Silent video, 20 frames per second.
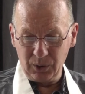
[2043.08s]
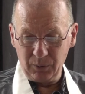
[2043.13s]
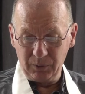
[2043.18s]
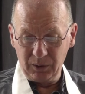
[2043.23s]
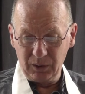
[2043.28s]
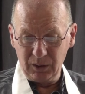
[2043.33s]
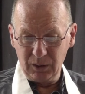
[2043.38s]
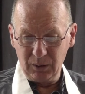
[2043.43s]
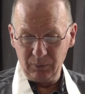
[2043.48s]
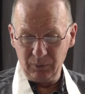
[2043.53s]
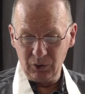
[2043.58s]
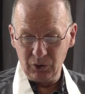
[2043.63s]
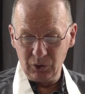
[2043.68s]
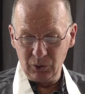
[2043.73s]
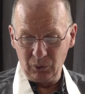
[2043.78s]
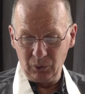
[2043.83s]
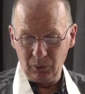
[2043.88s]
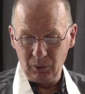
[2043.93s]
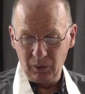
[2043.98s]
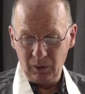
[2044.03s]
of an
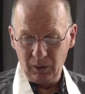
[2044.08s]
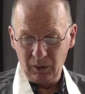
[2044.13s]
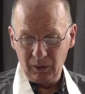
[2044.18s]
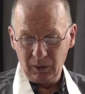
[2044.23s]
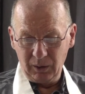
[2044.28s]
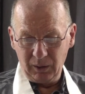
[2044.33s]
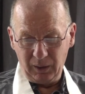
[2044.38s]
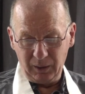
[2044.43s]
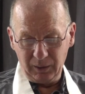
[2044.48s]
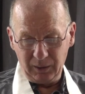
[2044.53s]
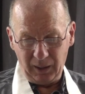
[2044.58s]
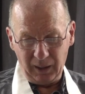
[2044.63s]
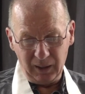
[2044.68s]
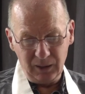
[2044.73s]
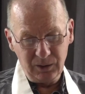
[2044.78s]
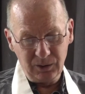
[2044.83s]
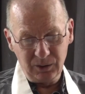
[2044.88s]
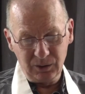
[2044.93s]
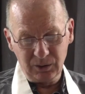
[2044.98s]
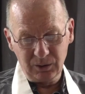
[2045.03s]
individual, and
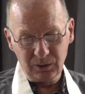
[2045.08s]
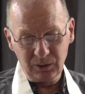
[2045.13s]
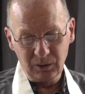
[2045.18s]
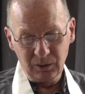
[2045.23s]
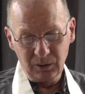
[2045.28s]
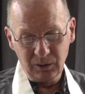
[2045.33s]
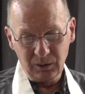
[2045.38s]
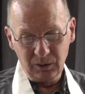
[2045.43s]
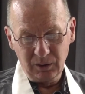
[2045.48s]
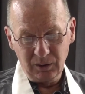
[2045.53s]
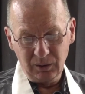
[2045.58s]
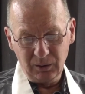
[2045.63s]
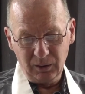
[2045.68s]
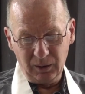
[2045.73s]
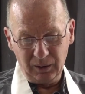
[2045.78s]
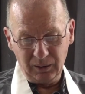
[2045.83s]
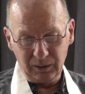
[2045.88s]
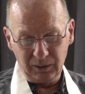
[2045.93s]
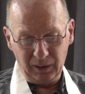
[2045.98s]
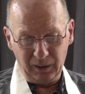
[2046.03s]
hence
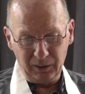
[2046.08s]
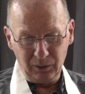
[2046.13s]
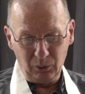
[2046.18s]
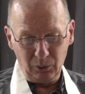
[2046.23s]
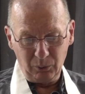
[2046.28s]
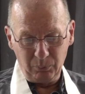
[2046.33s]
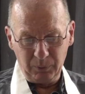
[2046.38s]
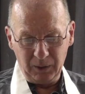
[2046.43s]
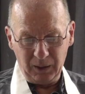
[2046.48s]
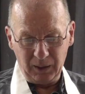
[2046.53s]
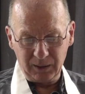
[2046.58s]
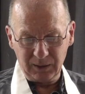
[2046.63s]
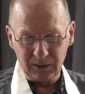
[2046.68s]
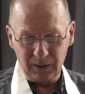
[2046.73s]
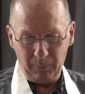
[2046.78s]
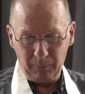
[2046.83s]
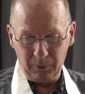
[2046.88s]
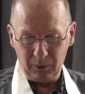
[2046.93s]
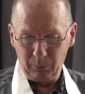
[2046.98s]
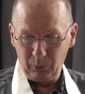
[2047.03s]
it cannot be
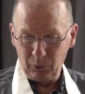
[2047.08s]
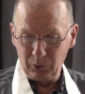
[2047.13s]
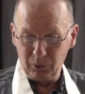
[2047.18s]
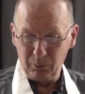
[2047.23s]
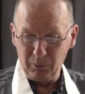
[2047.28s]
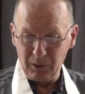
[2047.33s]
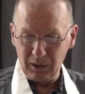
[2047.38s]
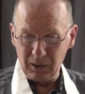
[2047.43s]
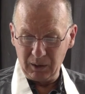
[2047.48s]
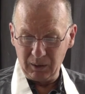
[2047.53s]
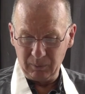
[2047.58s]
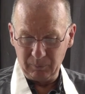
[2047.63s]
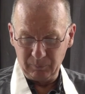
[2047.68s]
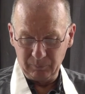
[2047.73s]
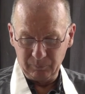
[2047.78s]
acceptable to me.